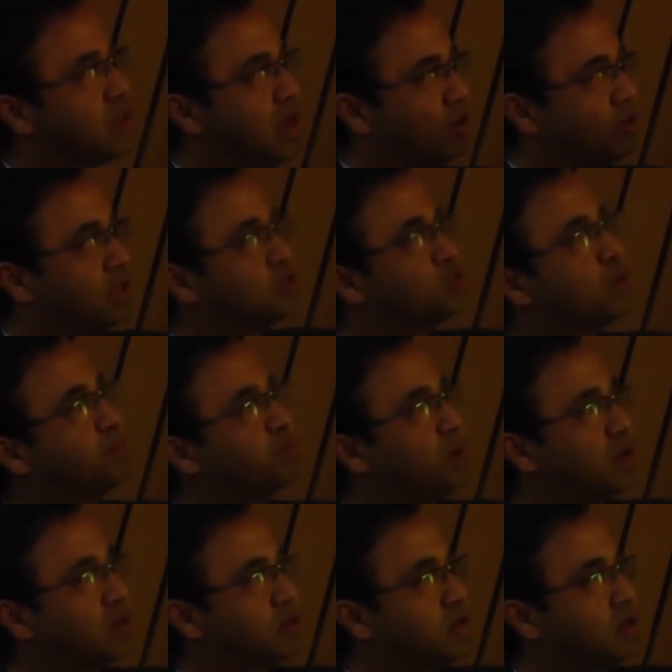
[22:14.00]
and how does one
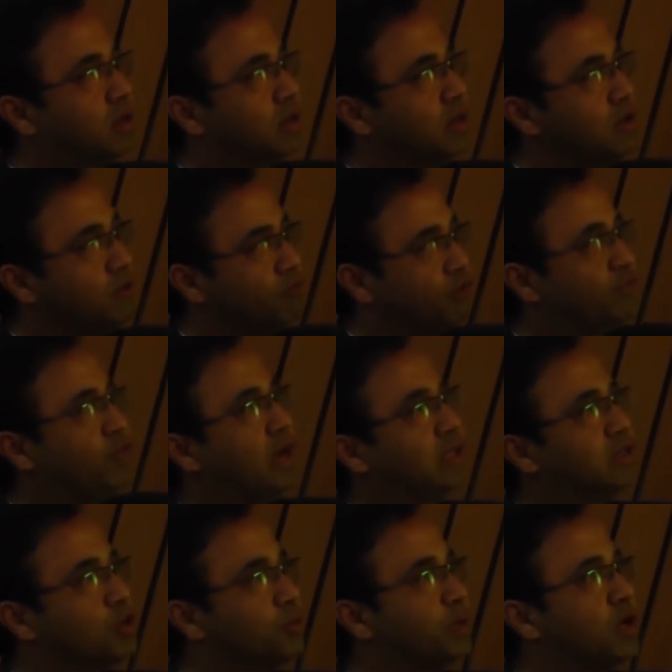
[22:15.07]
partner with
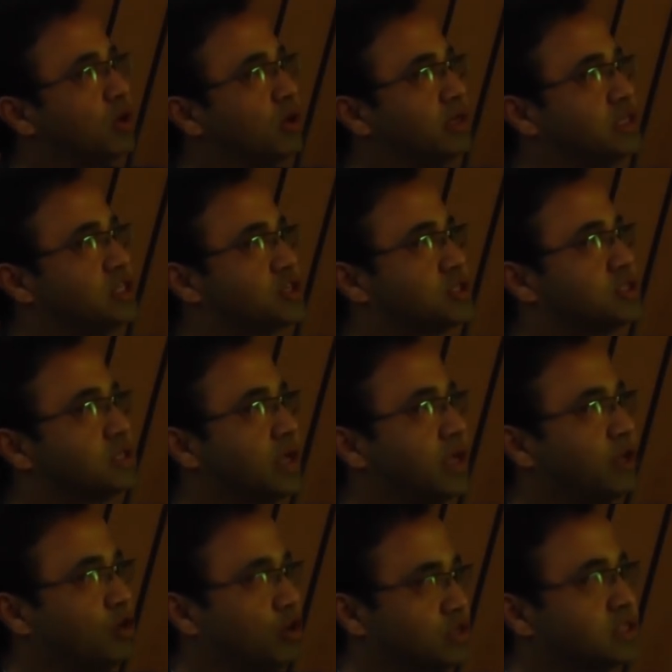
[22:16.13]
philanthropic organizations
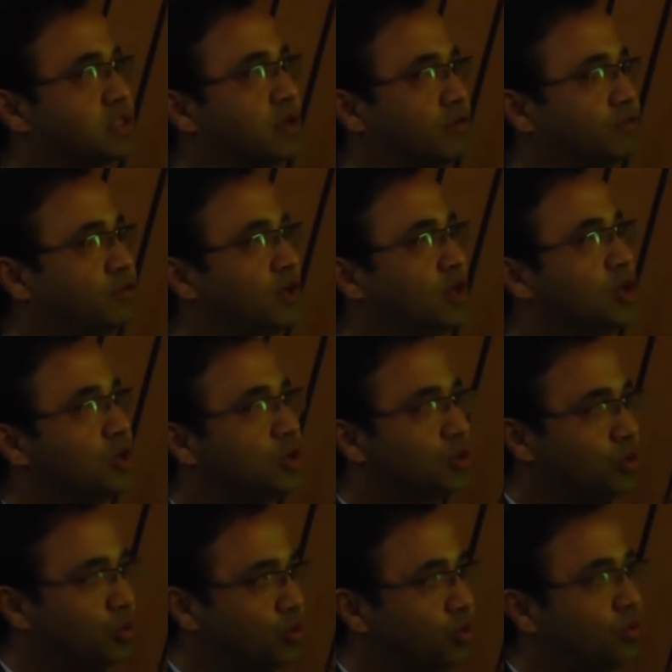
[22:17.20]
like yourself
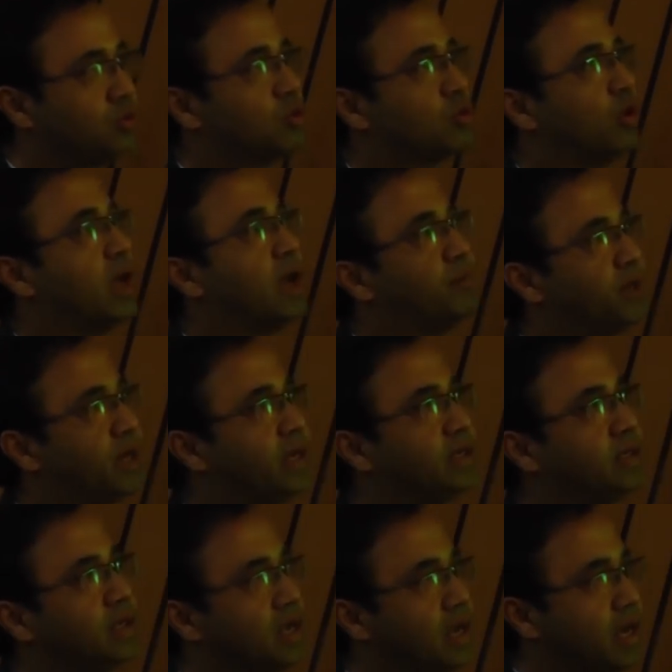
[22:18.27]
to
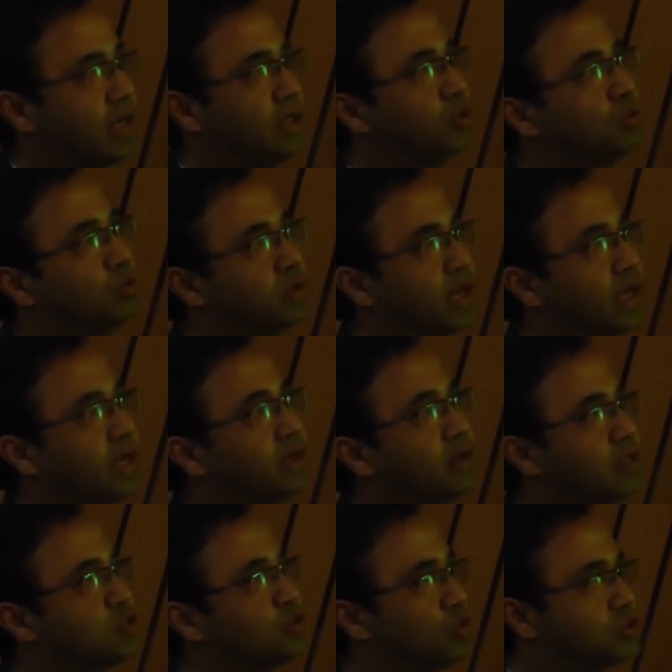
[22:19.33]
collaborate and to
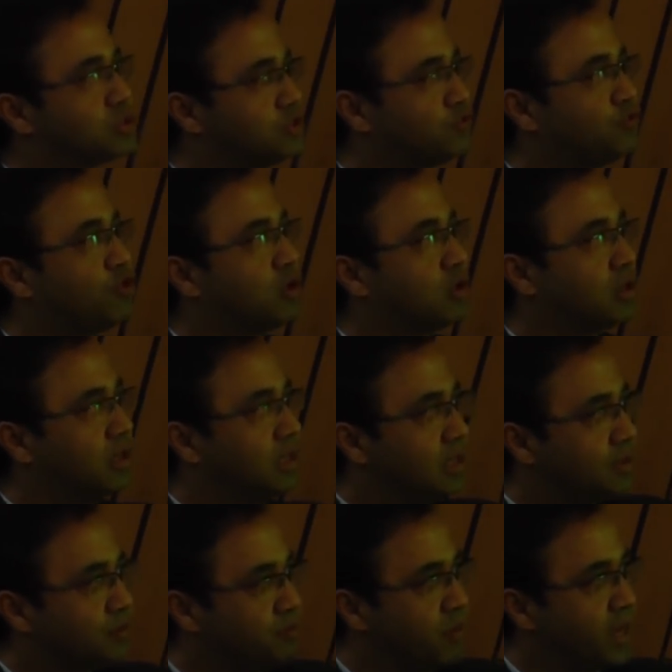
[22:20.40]
create resources for
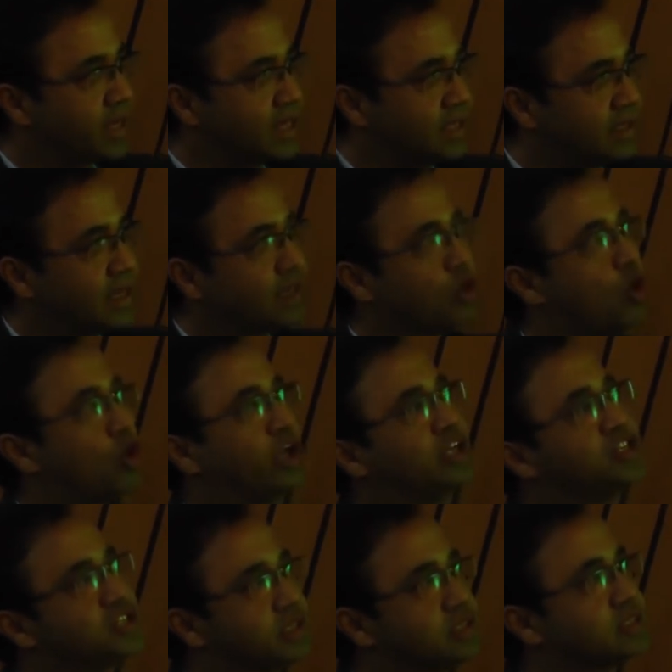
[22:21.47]
making that
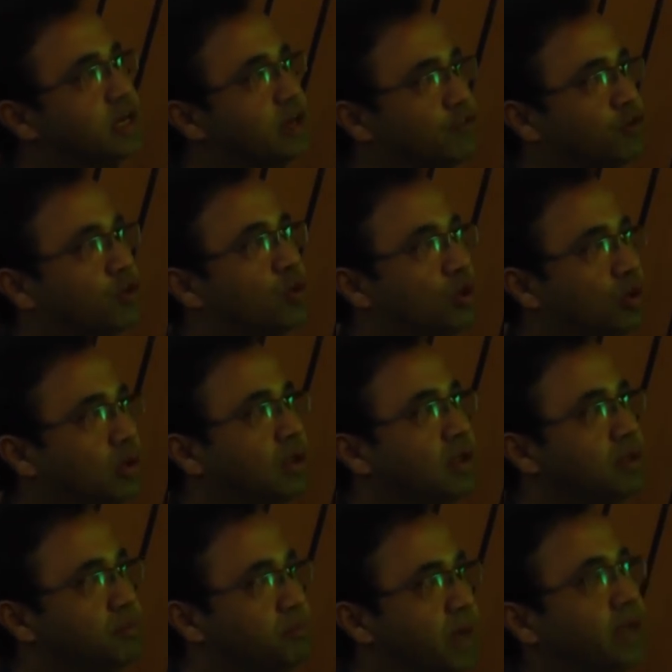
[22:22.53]
audacious kind of a goal
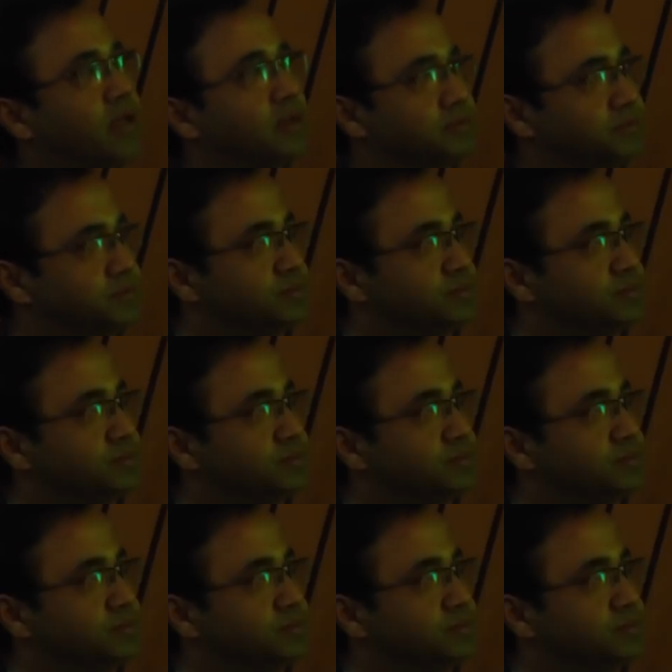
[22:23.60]
met?